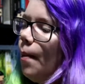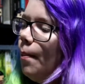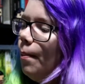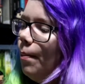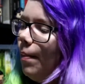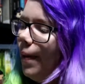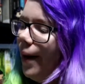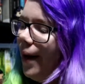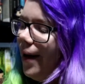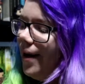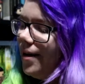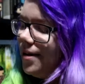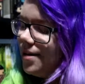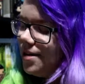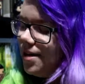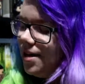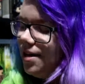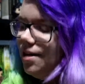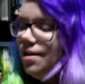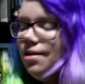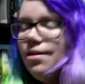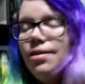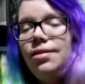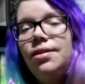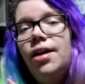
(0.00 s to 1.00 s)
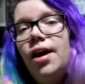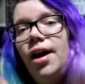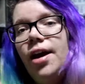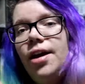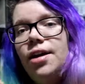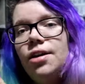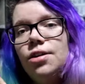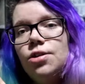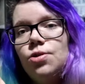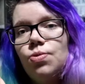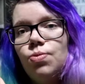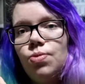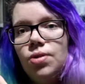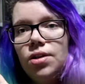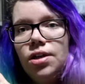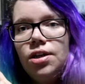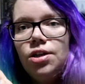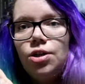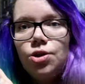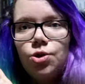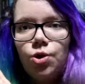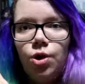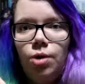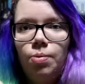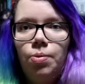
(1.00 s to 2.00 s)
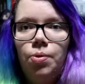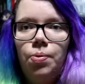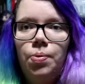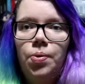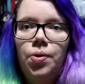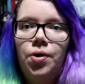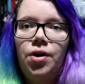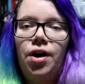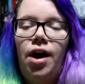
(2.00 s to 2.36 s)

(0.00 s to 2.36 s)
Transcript: But yeah, it is a really enjoyable book.